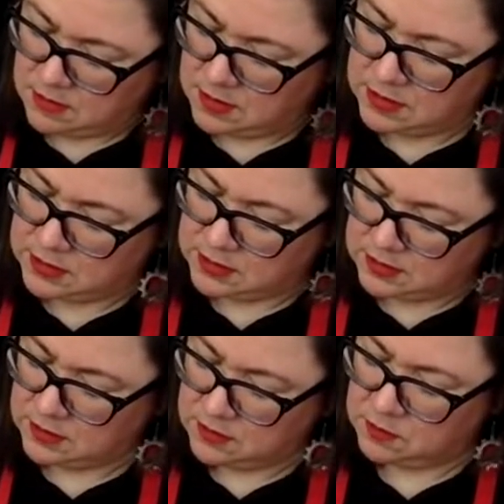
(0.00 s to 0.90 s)
Is
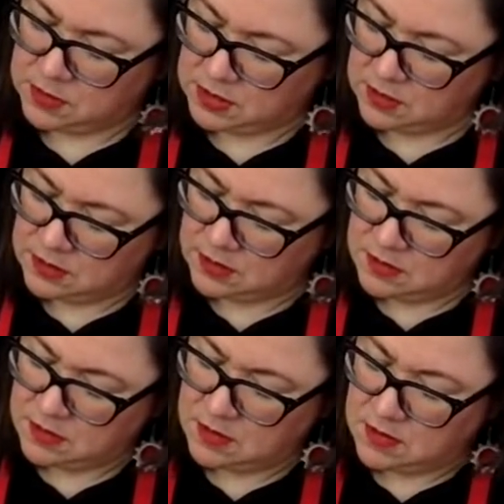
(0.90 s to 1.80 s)
there be
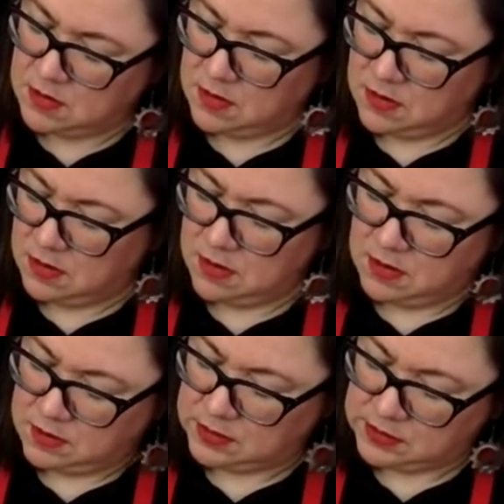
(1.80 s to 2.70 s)

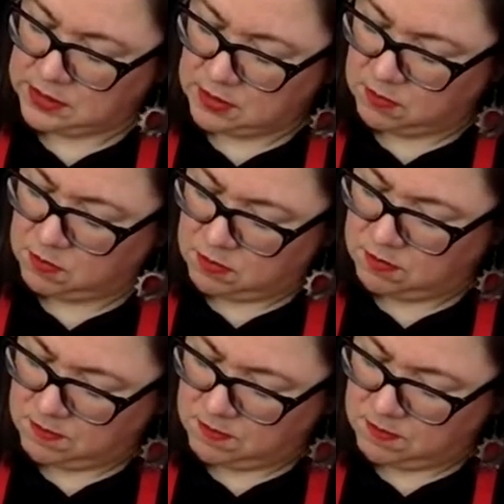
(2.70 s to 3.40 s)
some